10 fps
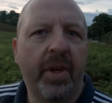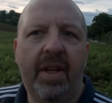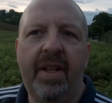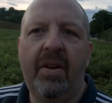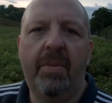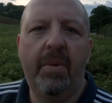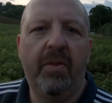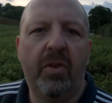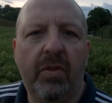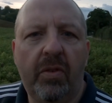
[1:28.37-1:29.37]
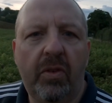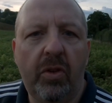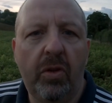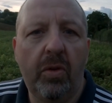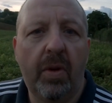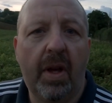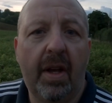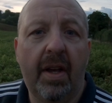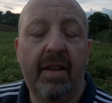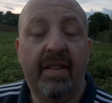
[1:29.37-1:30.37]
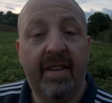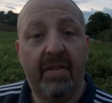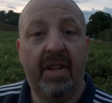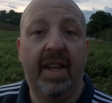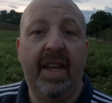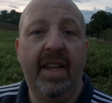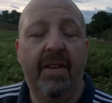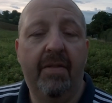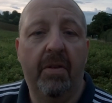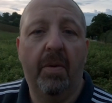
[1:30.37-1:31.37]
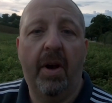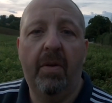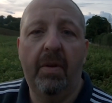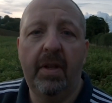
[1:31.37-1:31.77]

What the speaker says: And then I moved on to a 7D for a while,